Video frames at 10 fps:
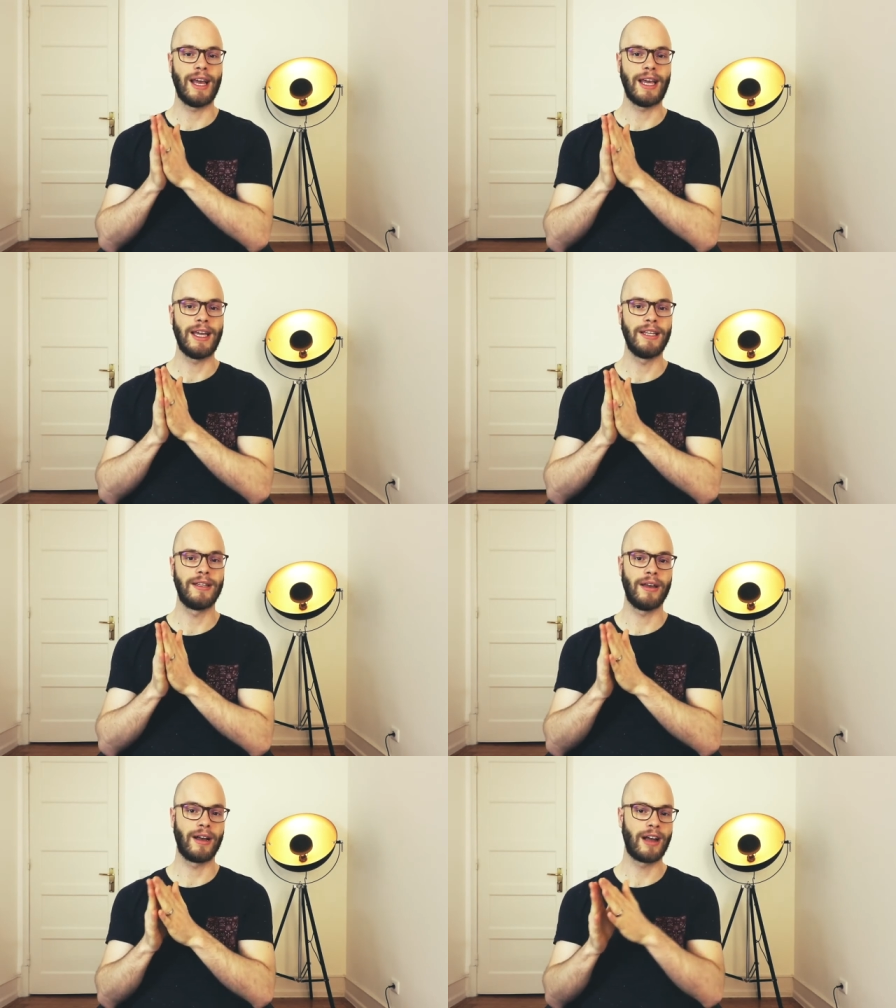
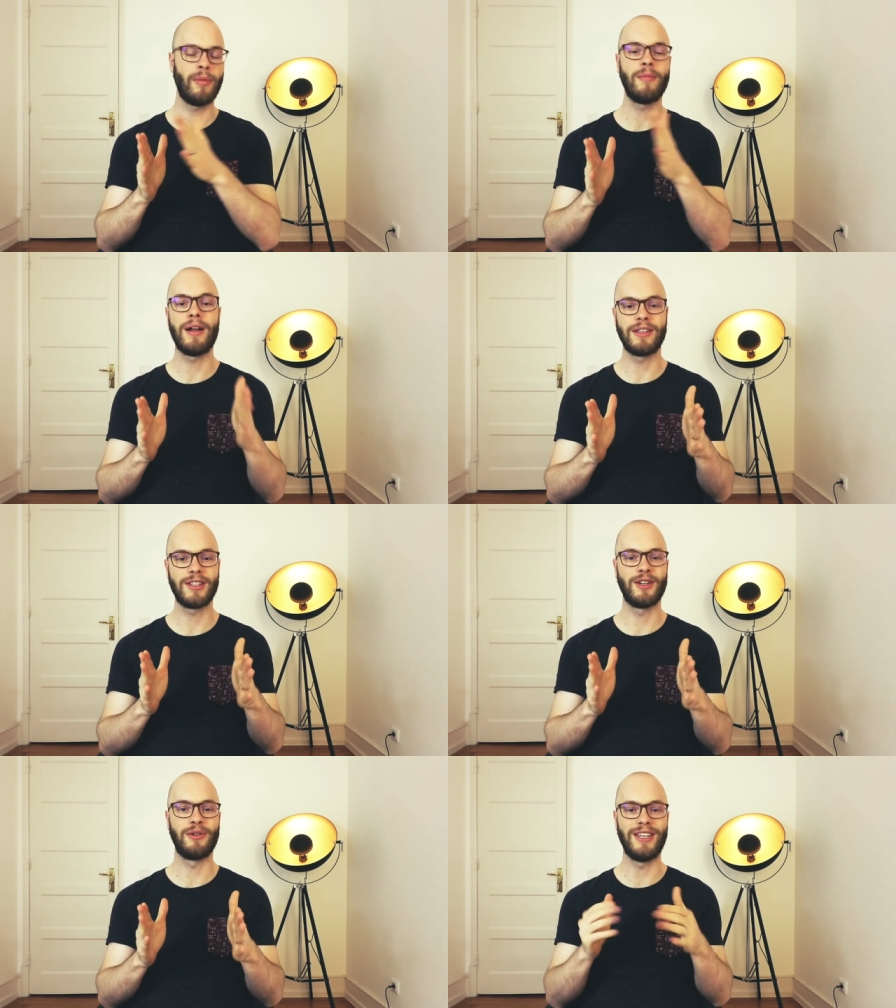And a couple months
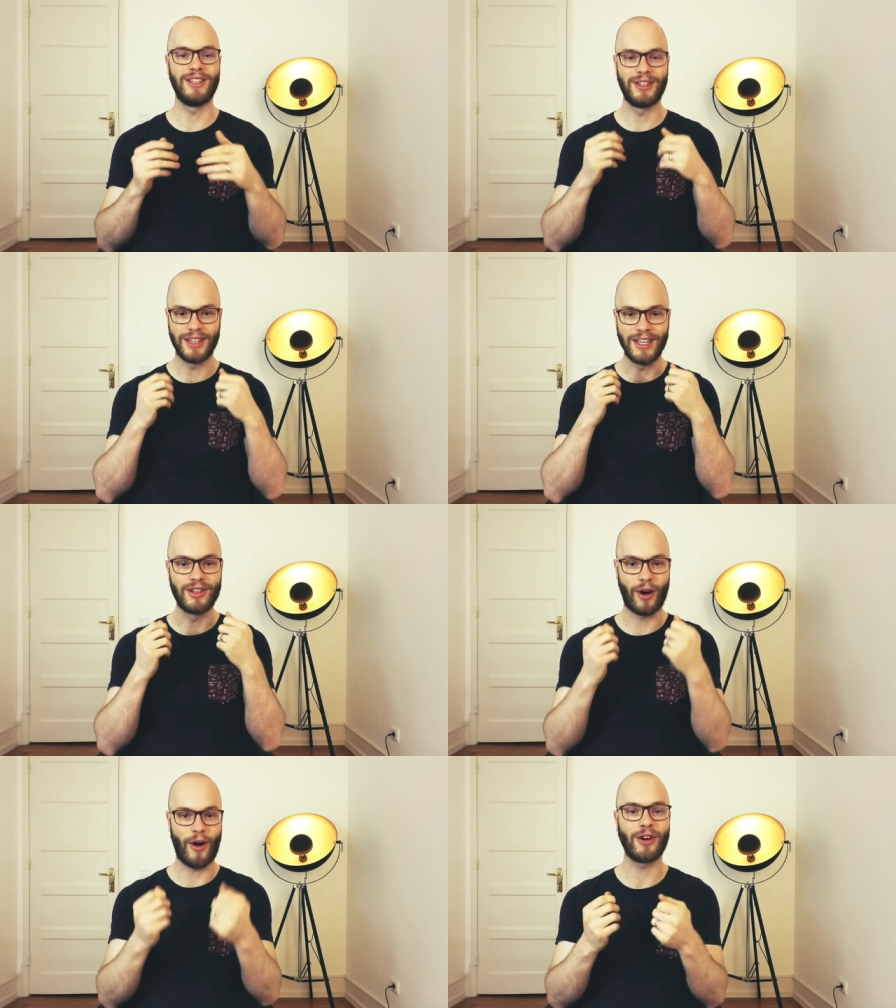ago, he, he
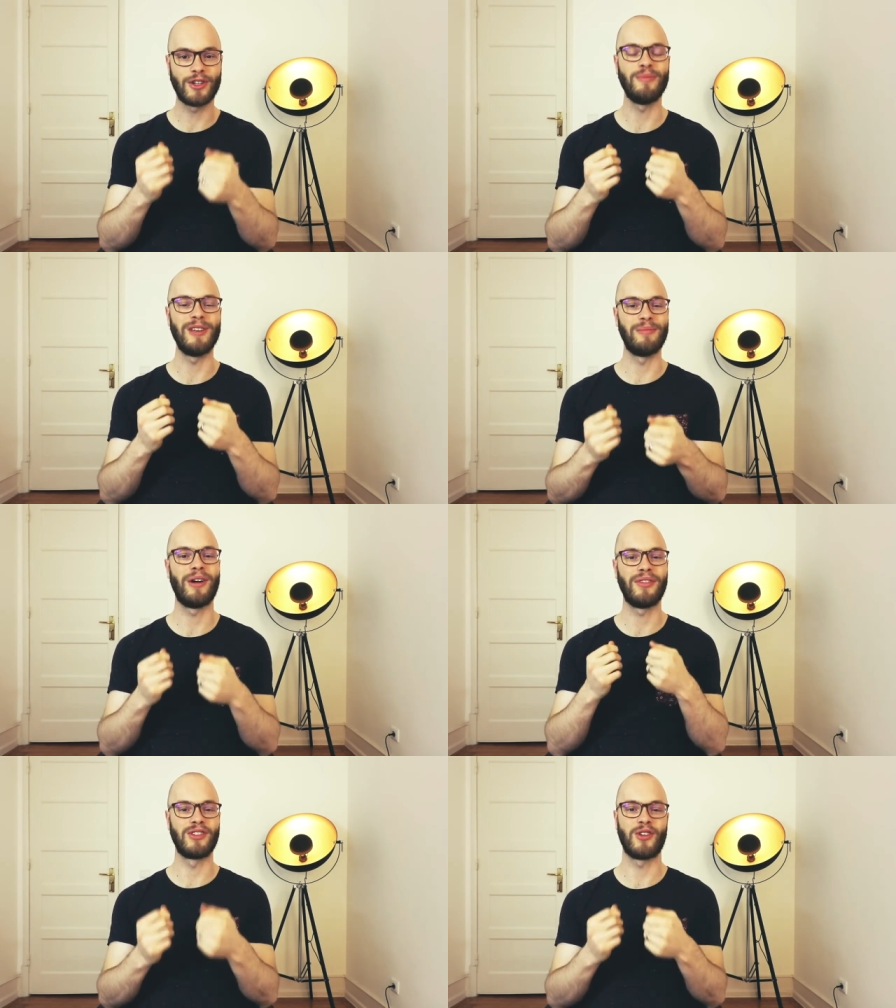talked to me
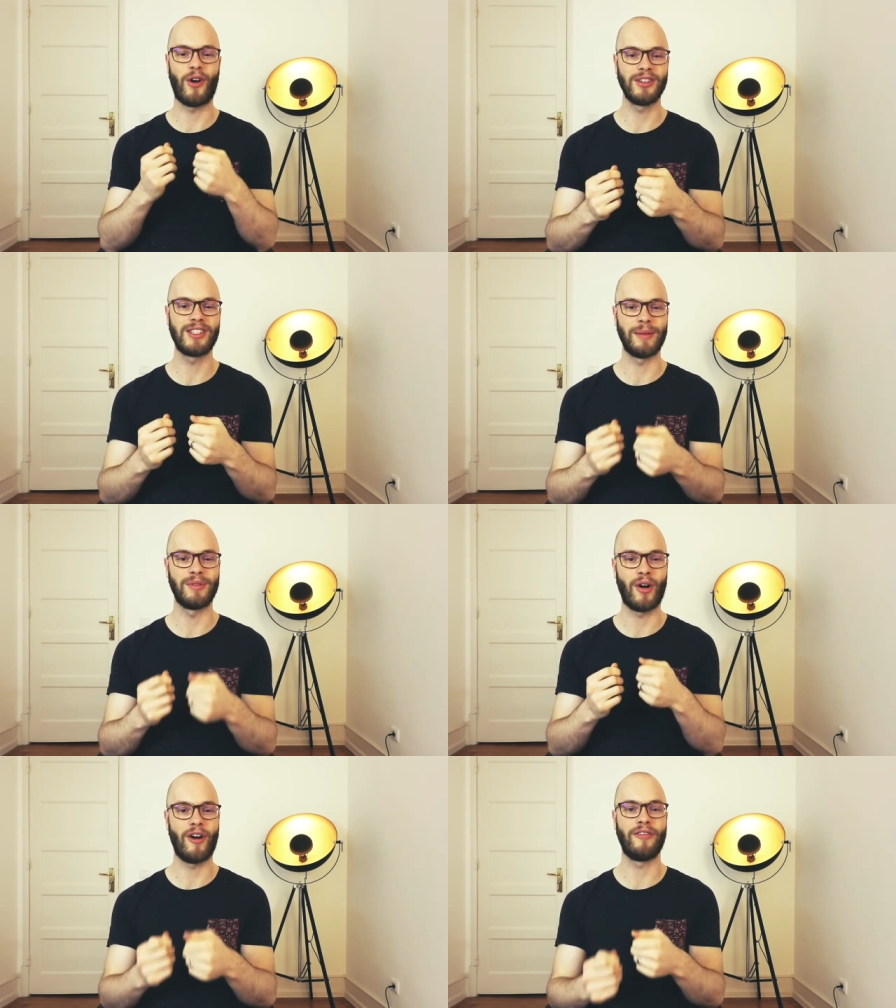about this
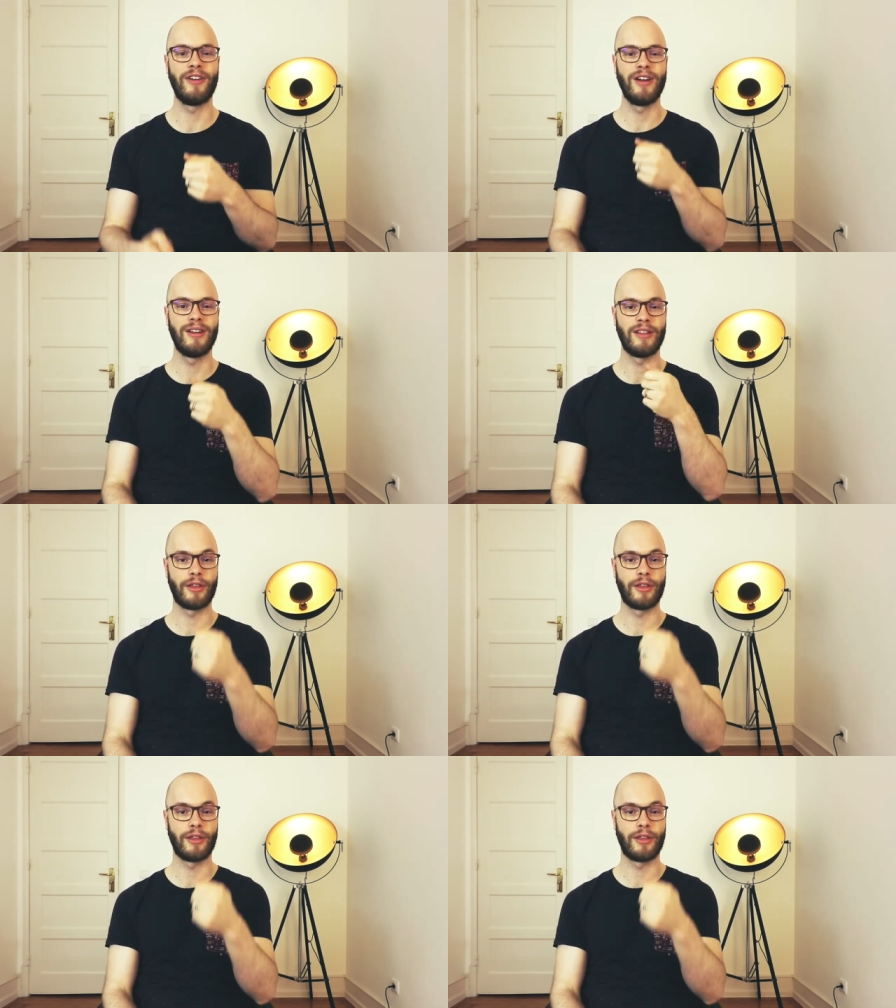concept of the